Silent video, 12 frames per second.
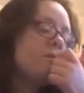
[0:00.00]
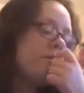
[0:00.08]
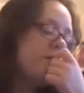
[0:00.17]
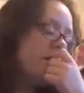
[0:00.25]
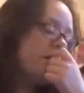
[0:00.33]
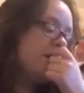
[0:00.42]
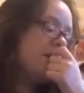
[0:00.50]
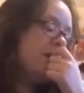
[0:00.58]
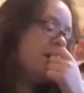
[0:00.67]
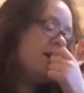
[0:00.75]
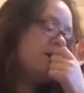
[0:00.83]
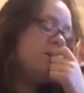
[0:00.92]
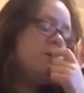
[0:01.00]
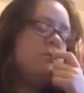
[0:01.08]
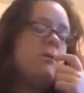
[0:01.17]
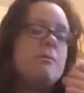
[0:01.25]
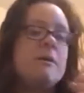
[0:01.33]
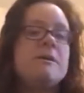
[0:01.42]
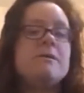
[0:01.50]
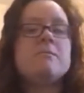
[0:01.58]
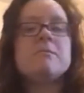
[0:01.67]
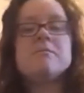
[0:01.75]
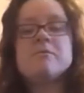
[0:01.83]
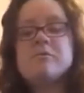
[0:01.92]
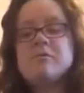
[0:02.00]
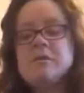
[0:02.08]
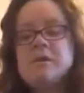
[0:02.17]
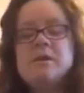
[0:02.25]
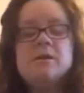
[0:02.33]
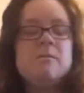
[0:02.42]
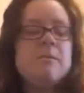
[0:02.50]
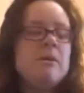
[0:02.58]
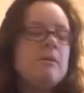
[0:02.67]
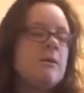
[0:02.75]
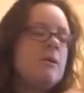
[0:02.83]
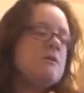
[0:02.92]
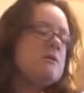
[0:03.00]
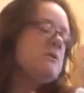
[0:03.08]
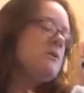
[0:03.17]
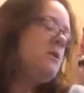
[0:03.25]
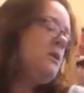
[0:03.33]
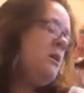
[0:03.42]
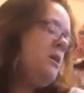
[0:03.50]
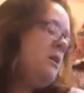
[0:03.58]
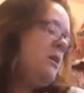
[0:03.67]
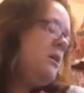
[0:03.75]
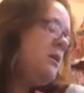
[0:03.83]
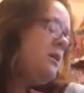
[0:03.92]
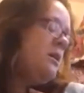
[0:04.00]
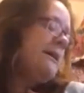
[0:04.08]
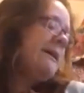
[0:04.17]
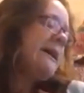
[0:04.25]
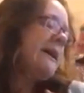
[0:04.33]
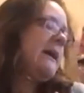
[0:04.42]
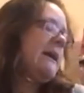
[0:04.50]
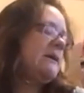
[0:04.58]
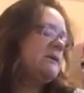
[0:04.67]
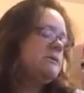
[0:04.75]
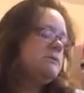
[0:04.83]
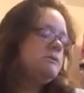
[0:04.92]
know for a fact it'll probably end up improving a little bit, because, yeah,